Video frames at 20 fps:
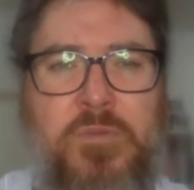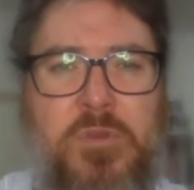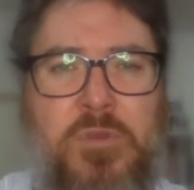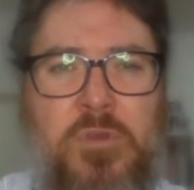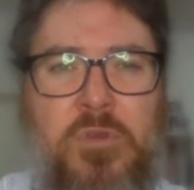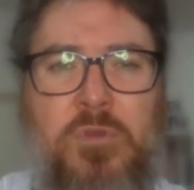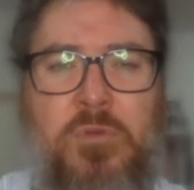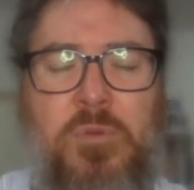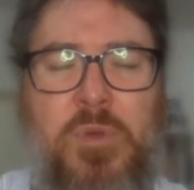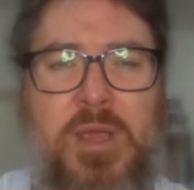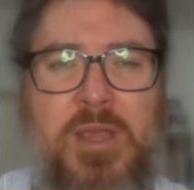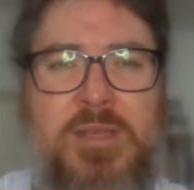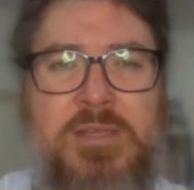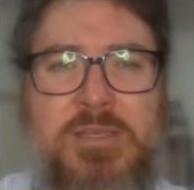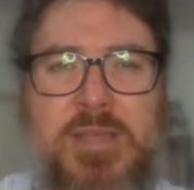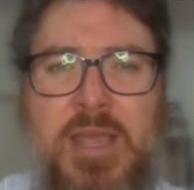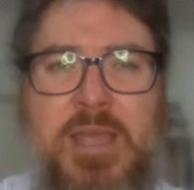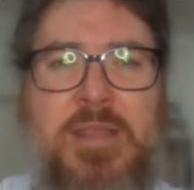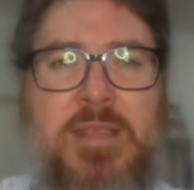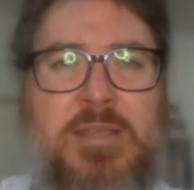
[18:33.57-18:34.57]
to
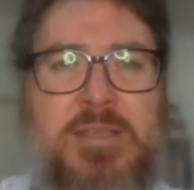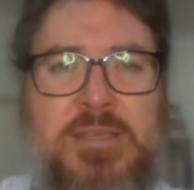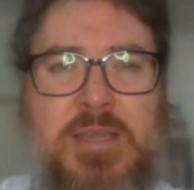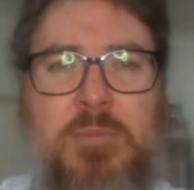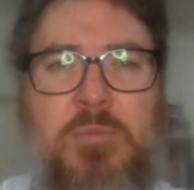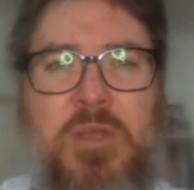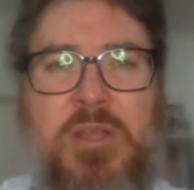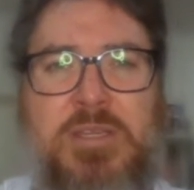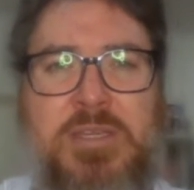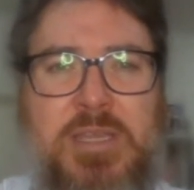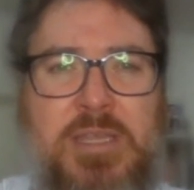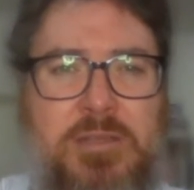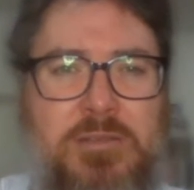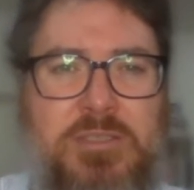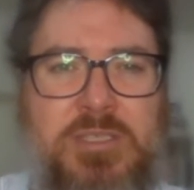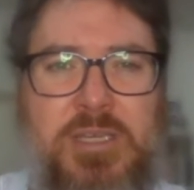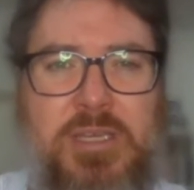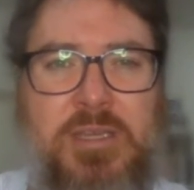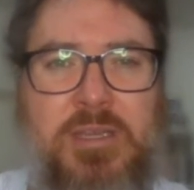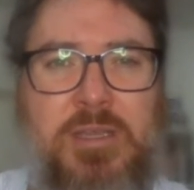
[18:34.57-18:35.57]
say that someone's
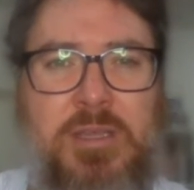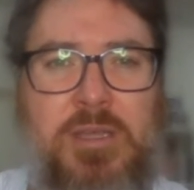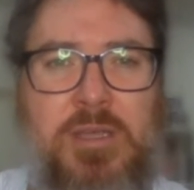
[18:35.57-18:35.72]
guilty